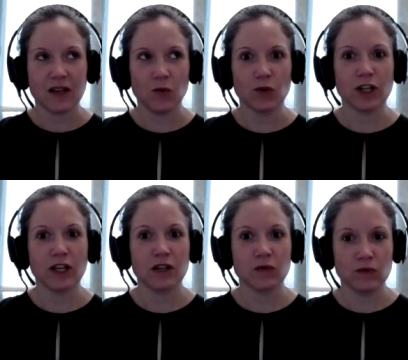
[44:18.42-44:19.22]
we're going
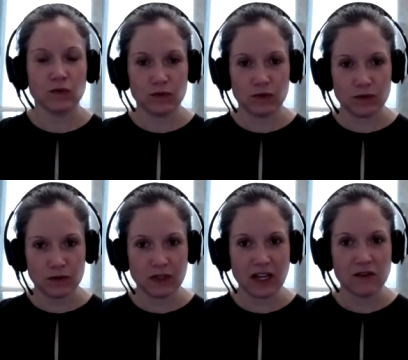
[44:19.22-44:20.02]
to
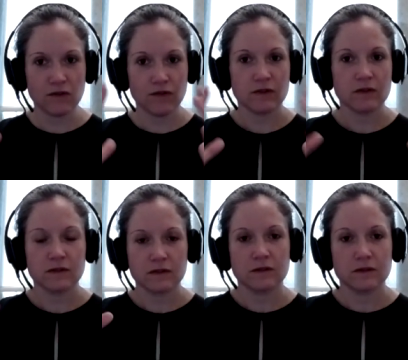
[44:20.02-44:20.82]
kind of
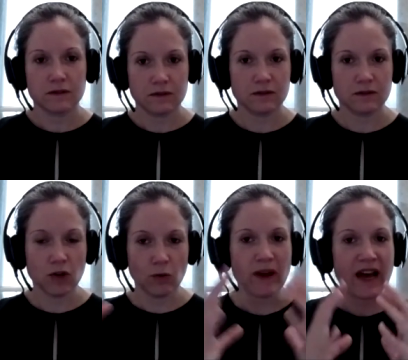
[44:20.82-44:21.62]

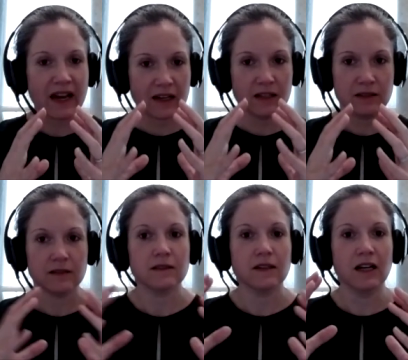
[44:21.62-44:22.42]
go back.
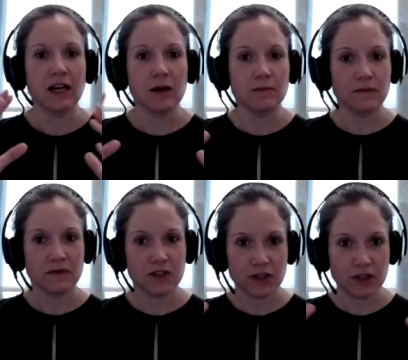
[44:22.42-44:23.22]
Um,
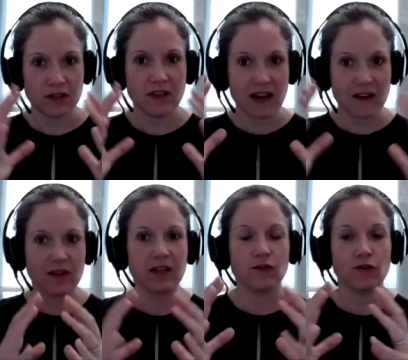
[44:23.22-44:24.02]
to
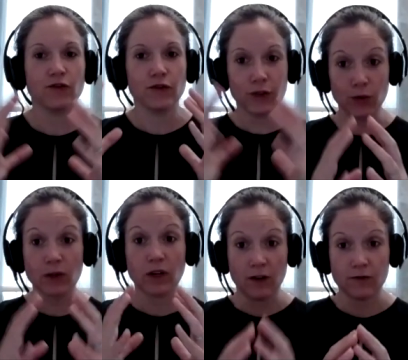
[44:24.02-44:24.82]
having fewer
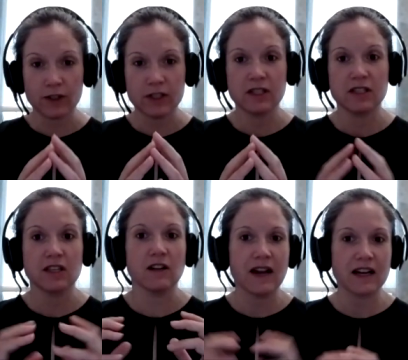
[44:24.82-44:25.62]
conferences
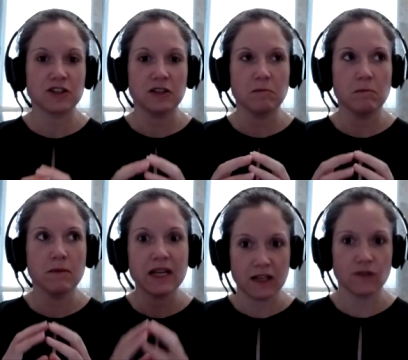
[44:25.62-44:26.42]
that are actually
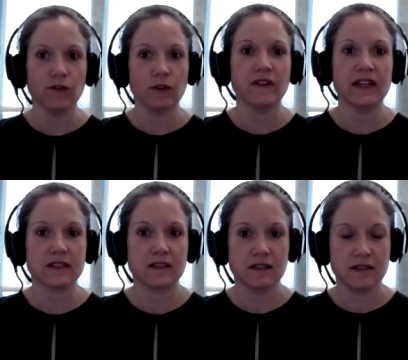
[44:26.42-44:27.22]
meaningful
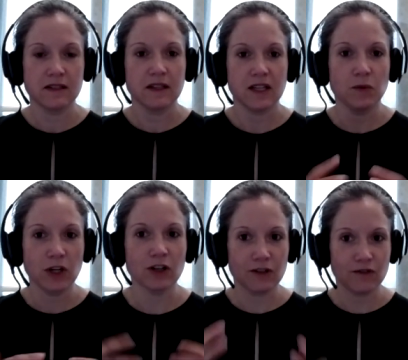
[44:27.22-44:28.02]
events. And we
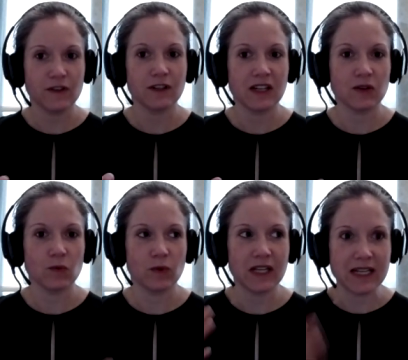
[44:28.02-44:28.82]
aren't going to feel like
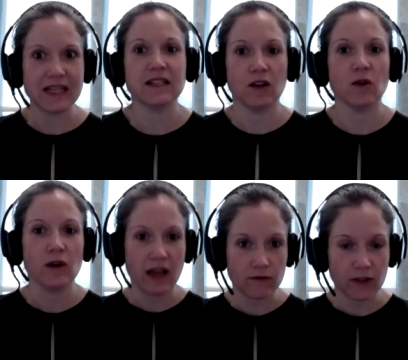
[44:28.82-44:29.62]
we need to go
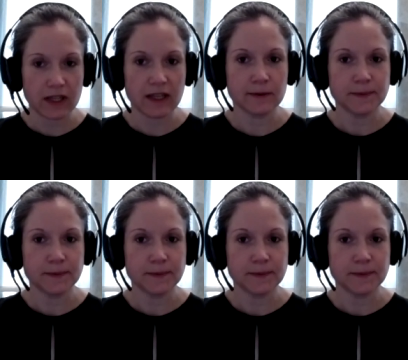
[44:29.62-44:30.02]
to everything.